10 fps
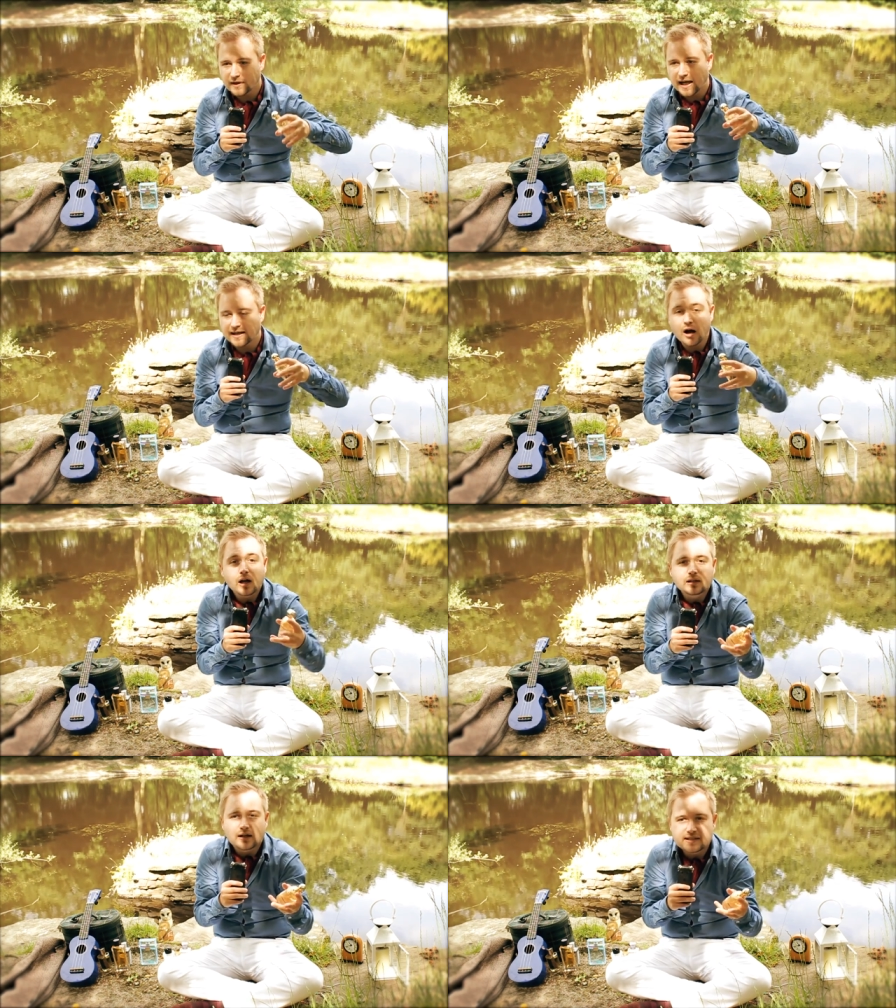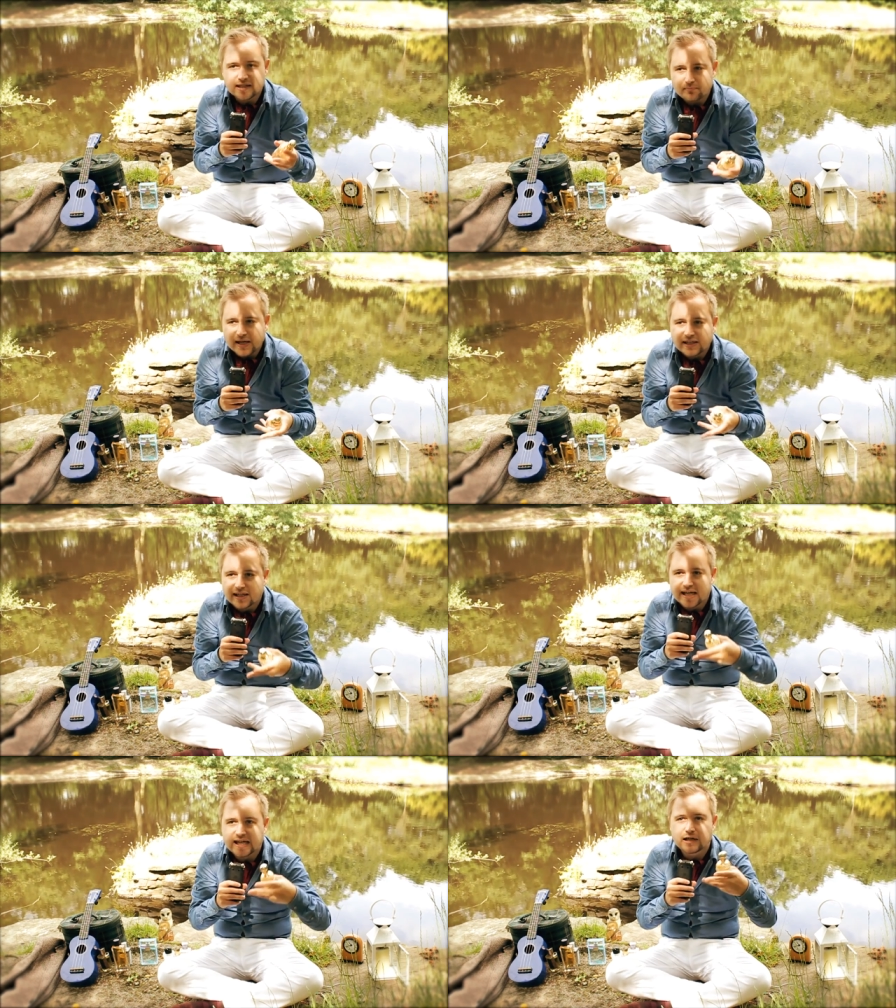and highlight it, make
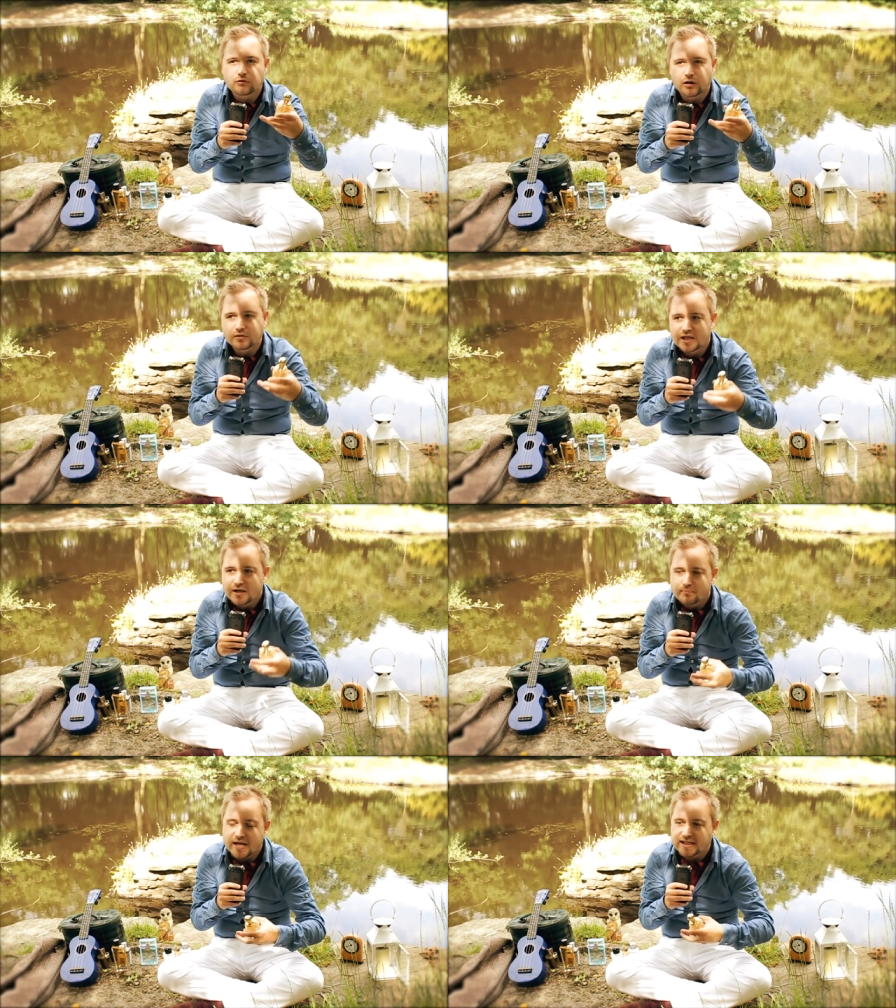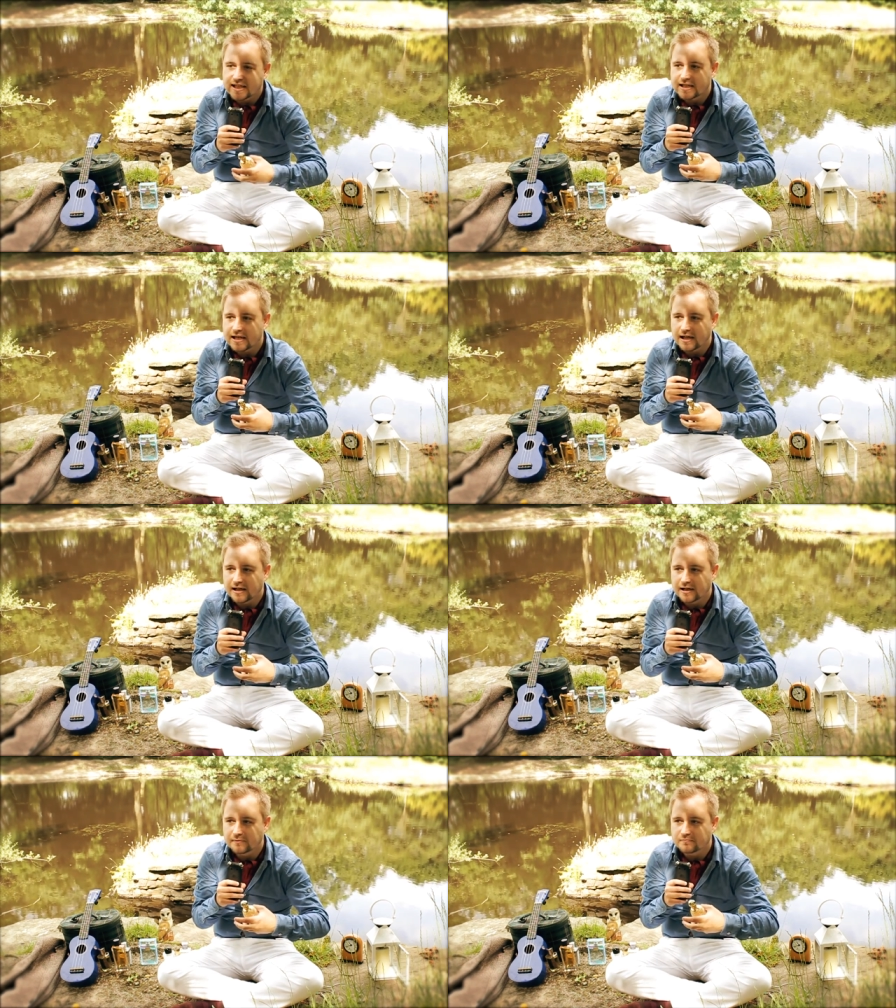it a hero, make it
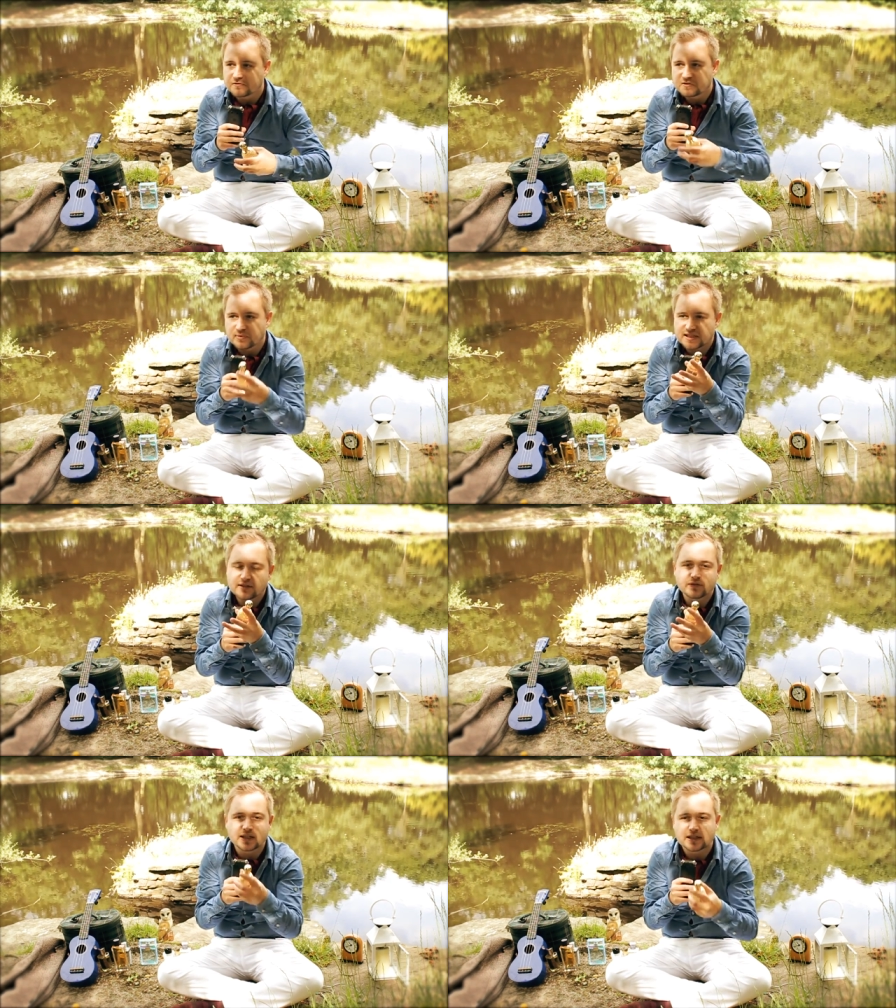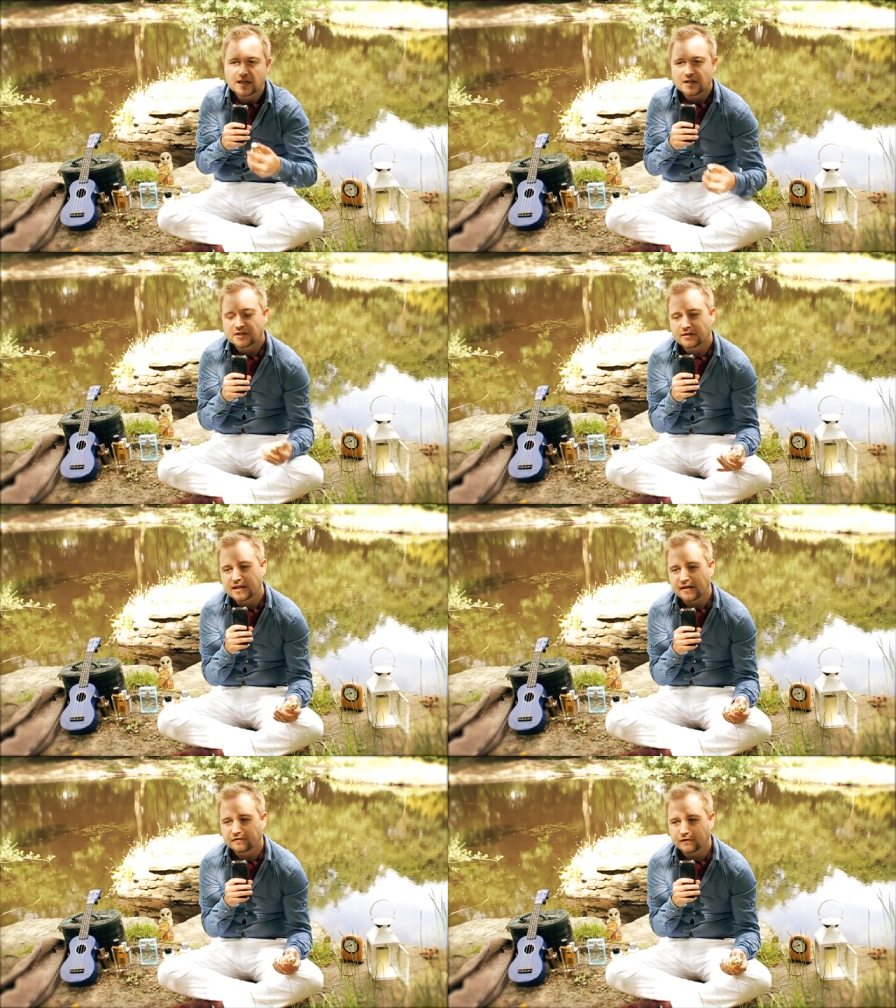um, specific to
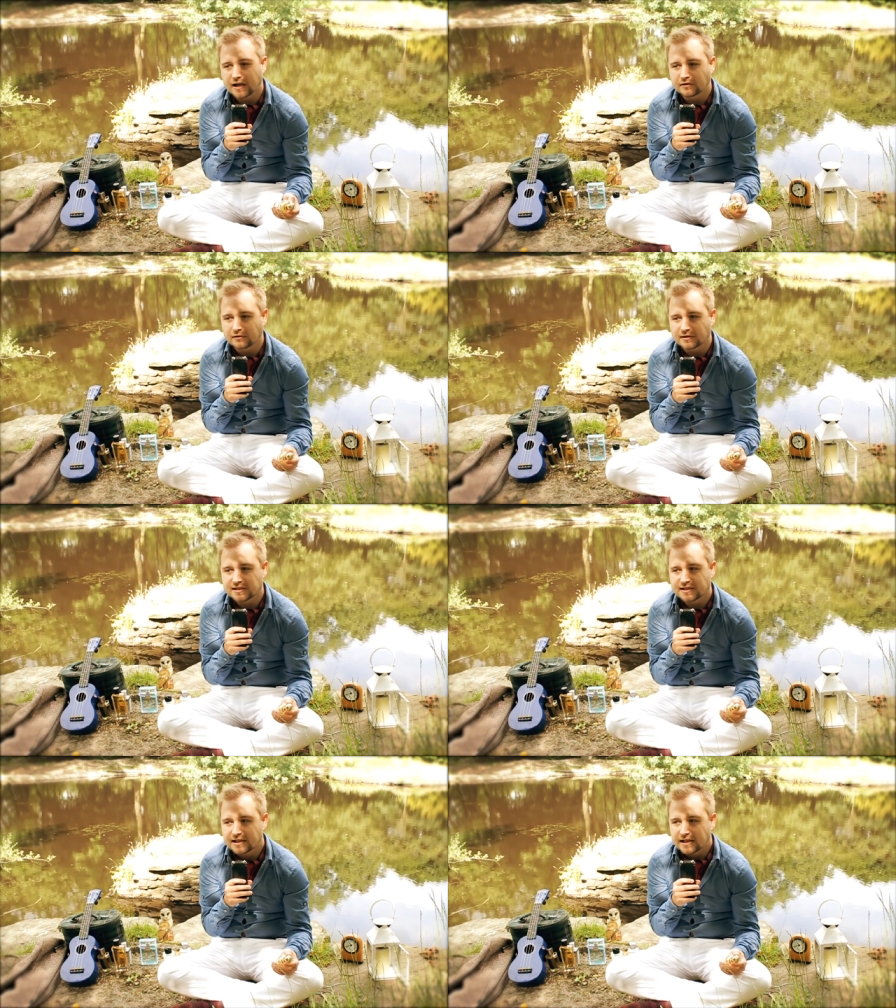that fragrance.